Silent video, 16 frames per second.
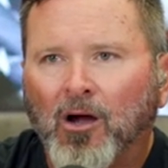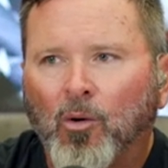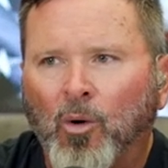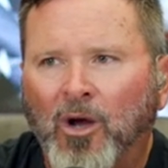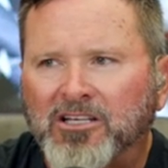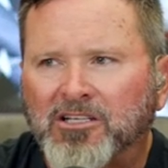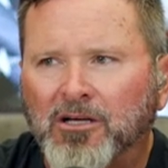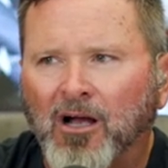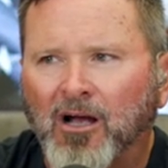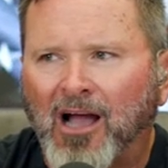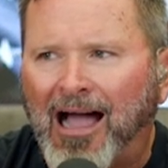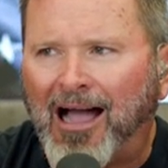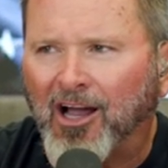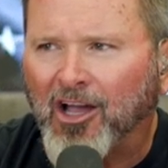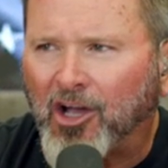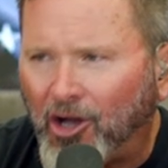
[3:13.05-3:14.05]
which
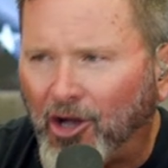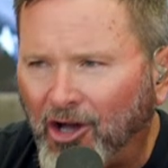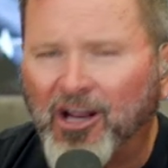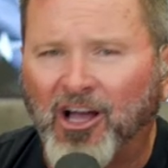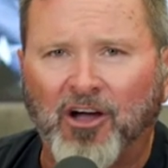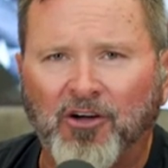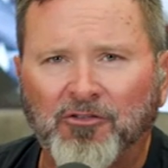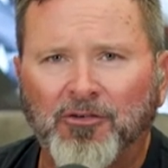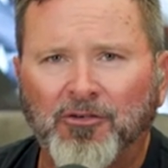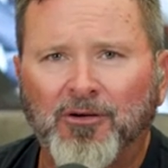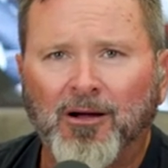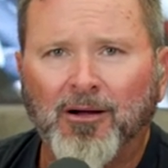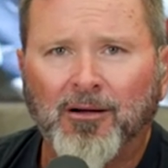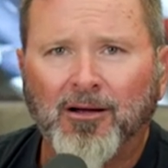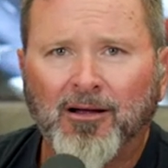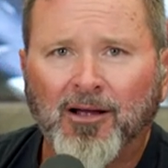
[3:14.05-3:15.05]
could have,
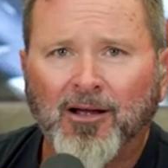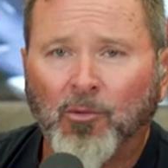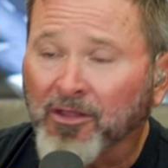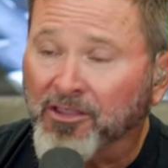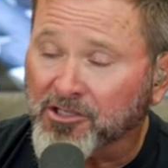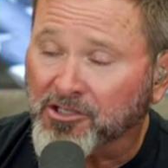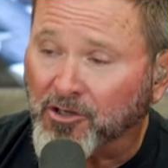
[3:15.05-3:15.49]
with a